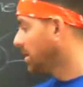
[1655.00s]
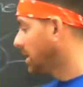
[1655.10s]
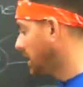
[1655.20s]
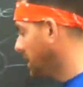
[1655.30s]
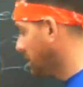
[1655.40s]

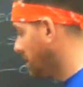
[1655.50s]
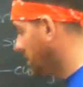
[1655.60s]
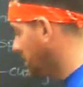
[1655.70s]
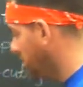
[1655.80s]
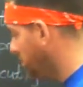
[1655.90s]

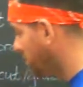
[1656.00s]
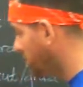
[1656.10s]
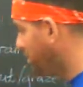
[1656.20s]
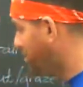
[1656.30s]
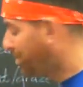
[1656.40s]

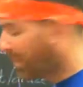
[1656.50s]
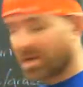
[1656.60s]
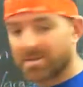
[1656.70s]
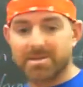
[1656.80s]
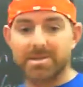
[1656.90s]

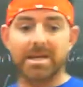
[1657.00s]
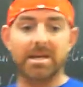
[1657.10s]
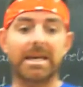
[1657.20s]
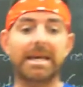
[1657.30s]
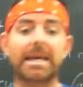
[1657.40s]
But
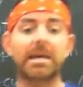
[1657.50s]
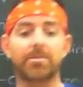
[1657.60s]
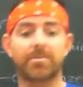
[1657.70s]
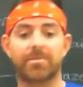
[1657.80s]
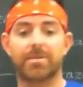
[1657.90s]

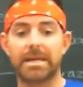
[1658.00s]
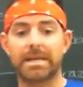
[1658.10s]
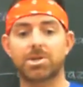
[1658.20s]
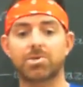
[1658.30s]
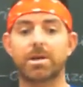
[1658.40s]
if an
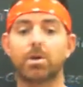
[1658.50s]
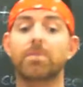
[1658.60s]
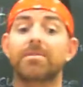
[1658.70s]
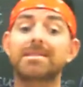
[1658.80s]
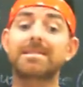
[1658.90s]
injury or
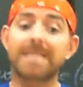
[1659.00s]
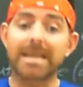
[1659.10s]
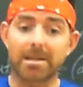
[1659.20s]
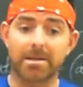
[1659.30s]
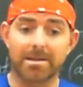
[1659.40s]
if a
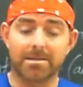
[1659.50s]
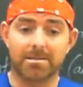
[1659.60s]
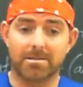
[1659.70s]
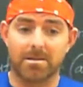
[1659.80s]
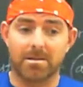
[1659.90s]

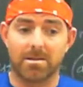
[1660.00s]
sickness,